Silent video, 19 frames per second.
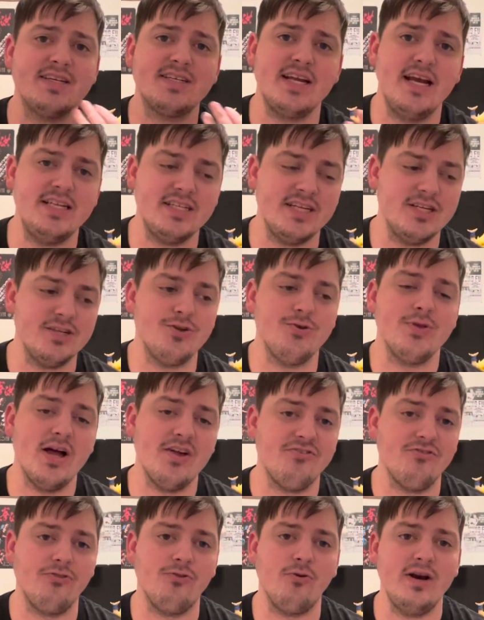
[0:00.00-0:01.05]
States in
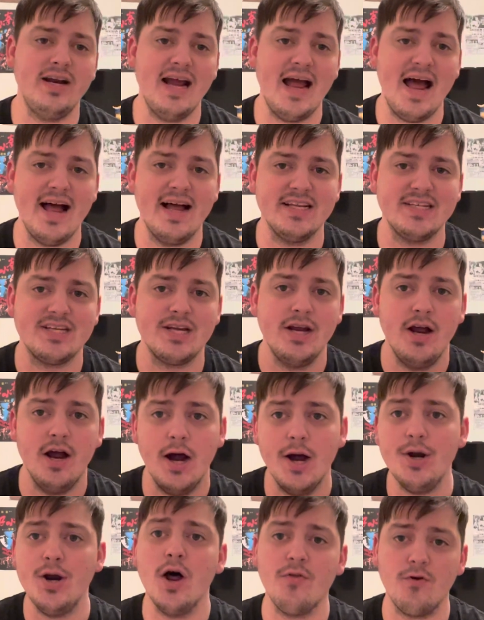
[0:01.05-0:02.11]
2003 as
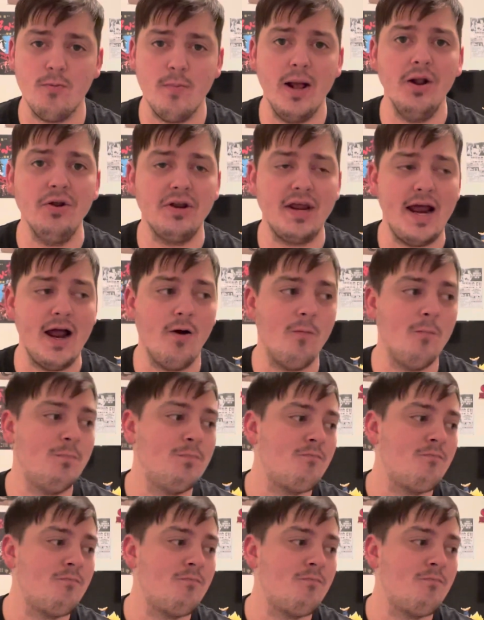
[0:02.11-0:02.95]
Another Meltdown.